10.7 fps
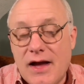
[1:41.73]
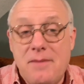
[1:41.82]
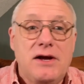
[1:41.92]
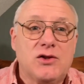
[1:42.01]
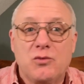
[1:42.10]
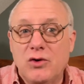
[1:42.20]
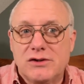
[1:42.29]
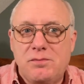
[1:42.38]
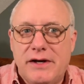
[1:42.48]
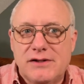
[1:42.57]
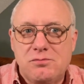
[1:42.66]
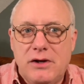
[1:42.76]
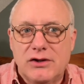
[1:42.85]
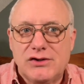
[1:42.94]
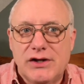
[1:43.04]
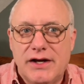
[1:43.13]
I make the world's best
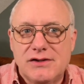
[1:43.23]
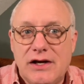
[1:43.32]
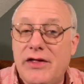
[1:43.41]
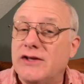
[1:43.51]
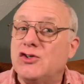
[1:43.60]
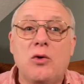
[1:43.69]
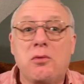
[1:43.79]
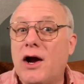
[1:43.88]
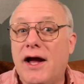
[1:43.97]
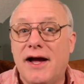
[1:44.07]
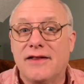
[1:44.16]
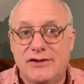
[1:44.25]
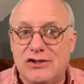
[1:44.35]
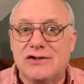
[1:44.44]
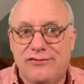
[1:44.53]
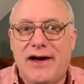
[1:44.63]
milkshakes. Now, that's no brag. That's
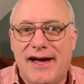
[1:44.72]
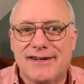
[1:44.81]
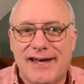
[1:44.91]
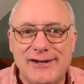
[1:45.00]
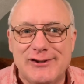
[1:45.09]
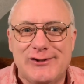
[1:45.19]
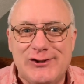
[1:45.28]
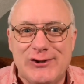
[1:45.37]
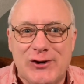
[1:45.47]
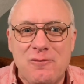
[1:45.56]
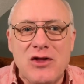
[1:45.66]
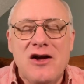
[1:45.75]
just fact. I just do.